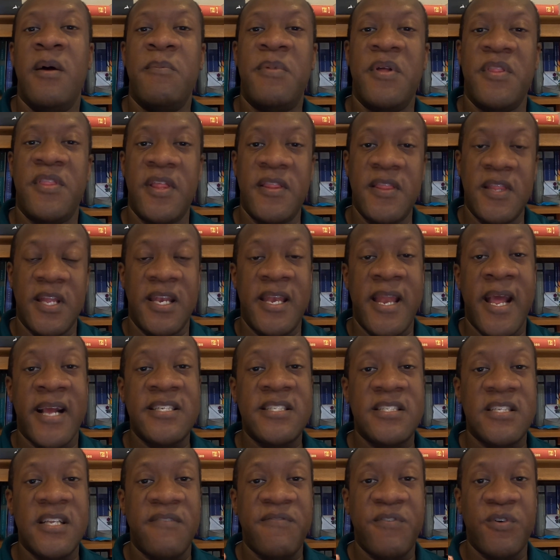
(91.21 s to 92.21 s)
but then the
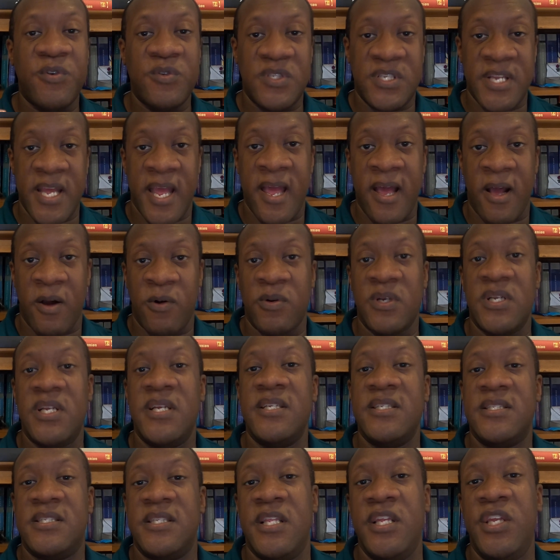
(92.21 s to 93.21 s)
next level down
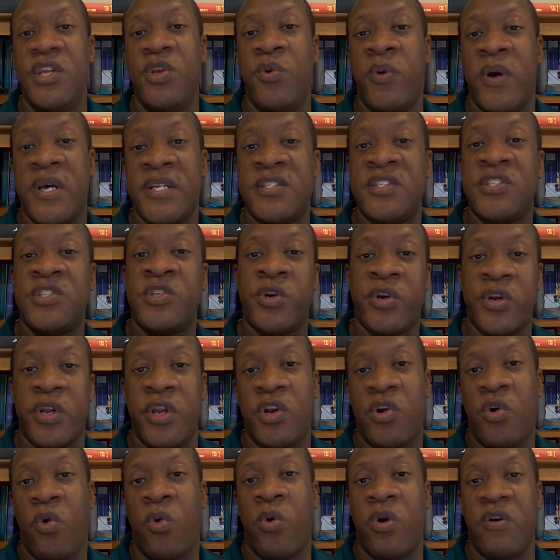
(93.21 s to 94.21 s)
is the U.S.
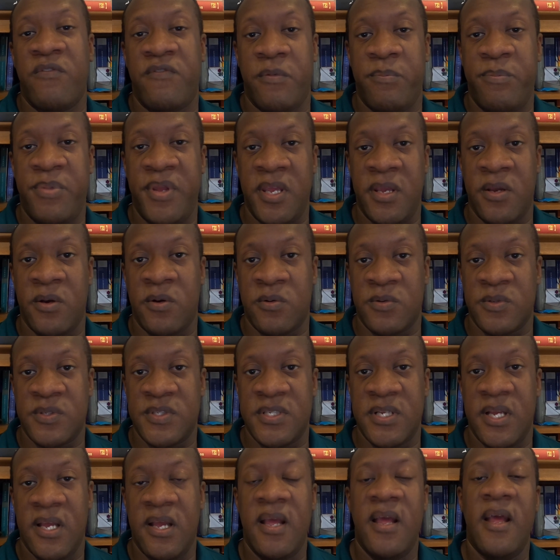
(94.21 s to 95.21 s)
Circuit Court of
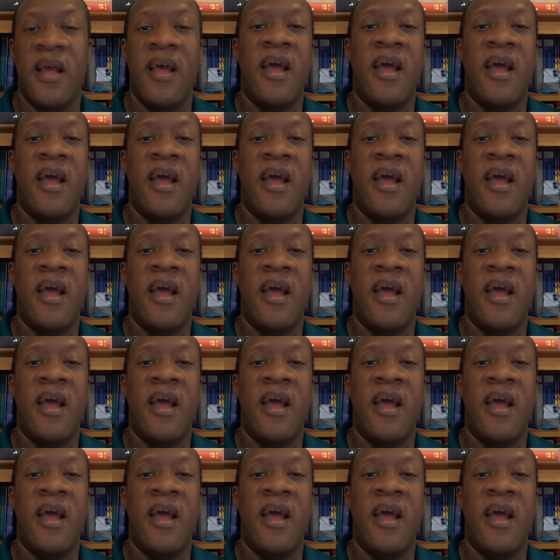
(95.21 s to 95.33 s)
Appeals.